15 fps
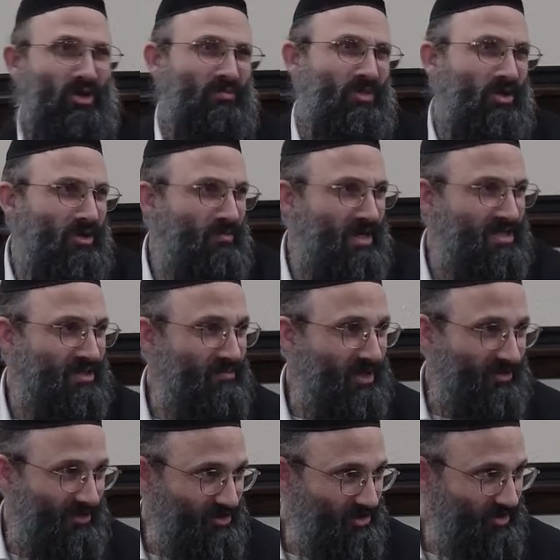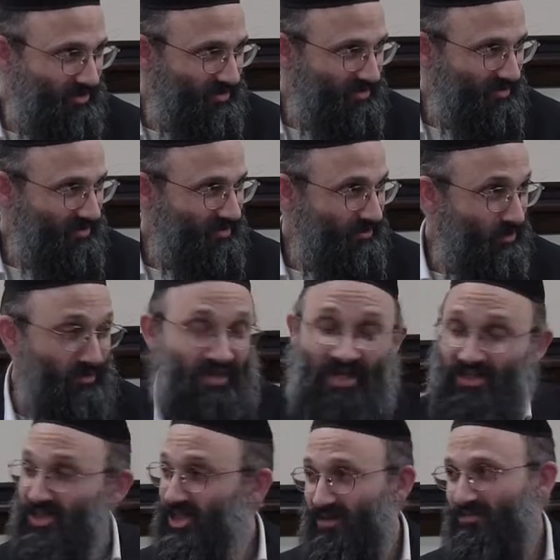can build the Beis HaMikdash? Only
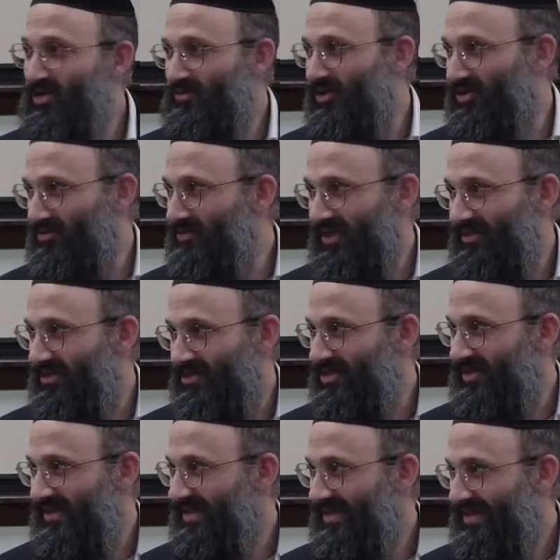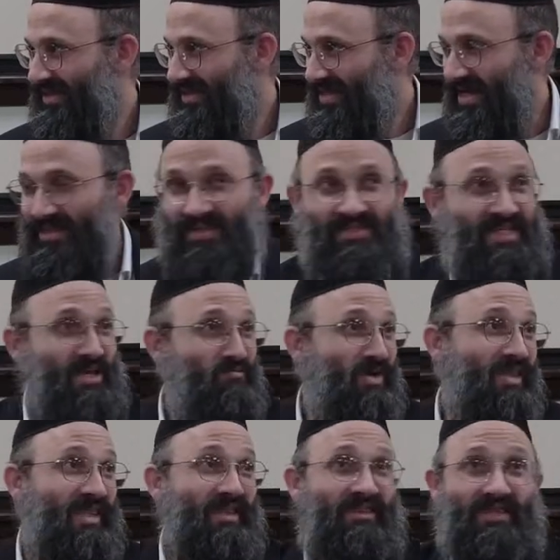Hashem can build the Mikdash. And the same
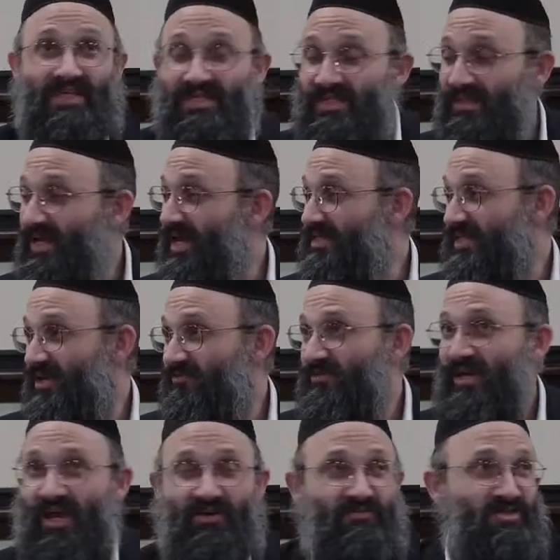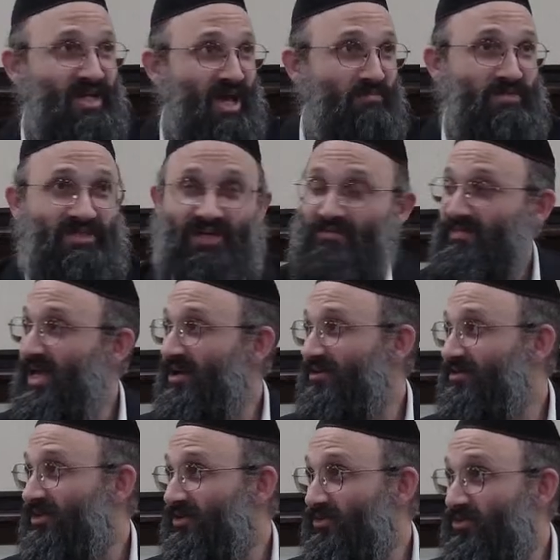way that these lights, every Erev Shabbos, come down
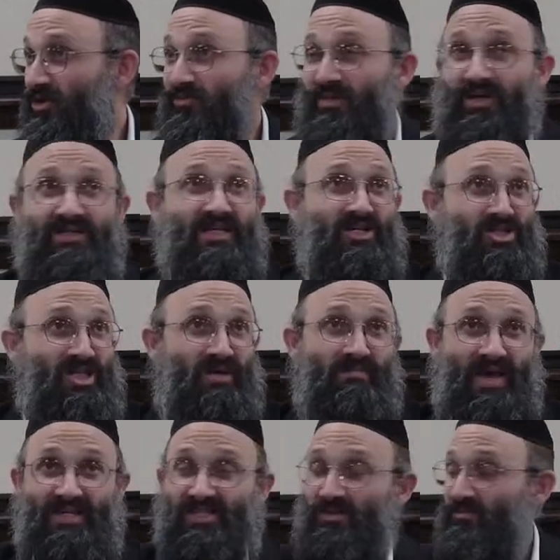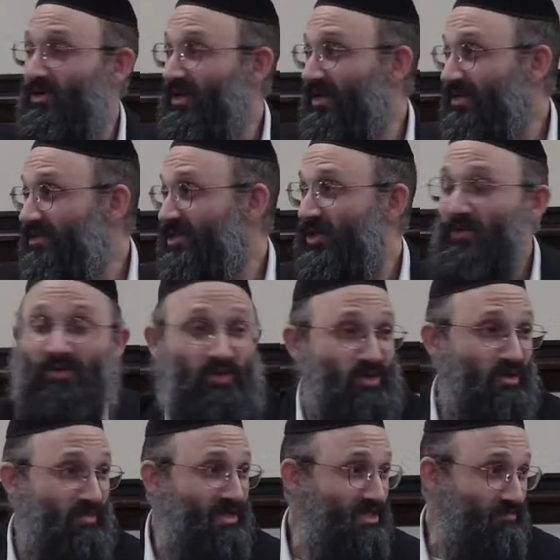into the world because Hashem has to bring it, so too
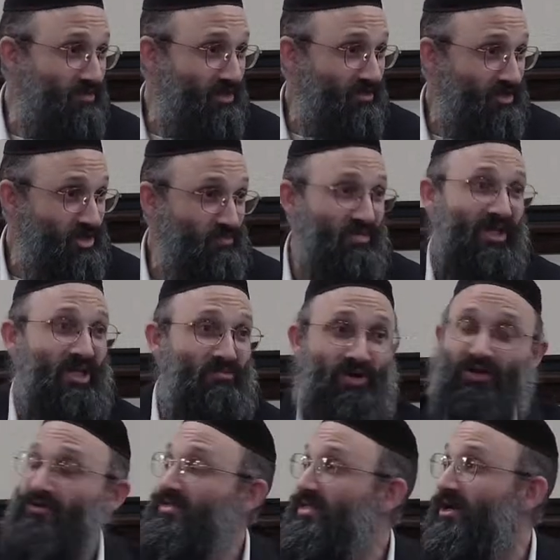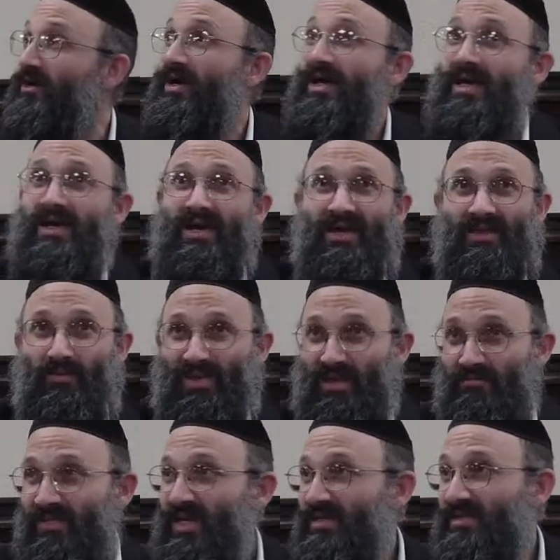the Beis HaMikdash. Bihi bano so. What
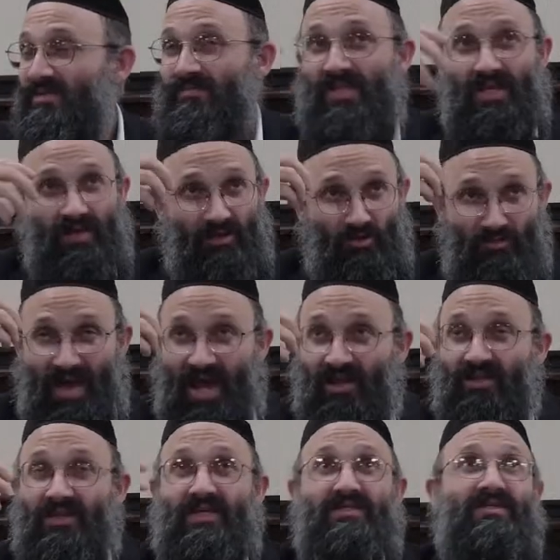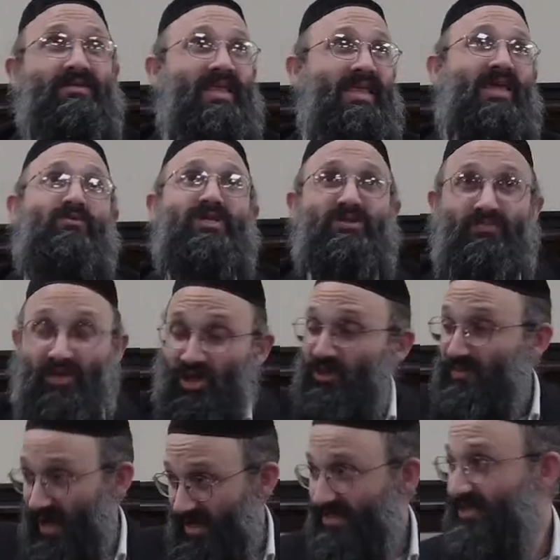that means grammatically is it was
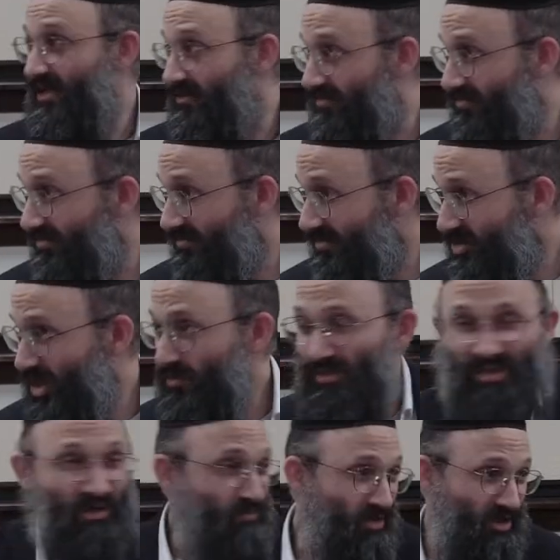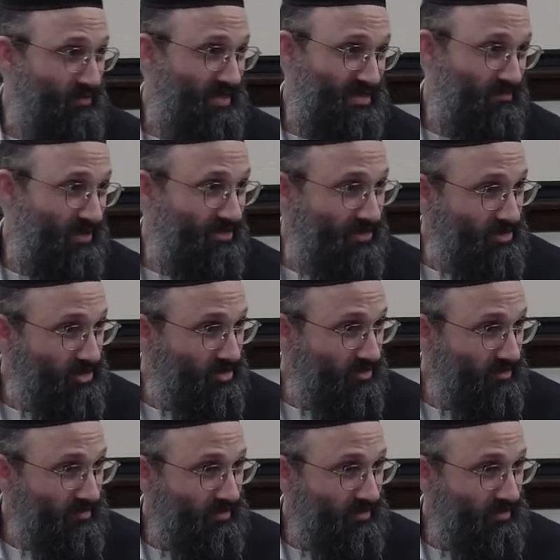built by itself. Shlomo didn't build the Beis HaMikdash,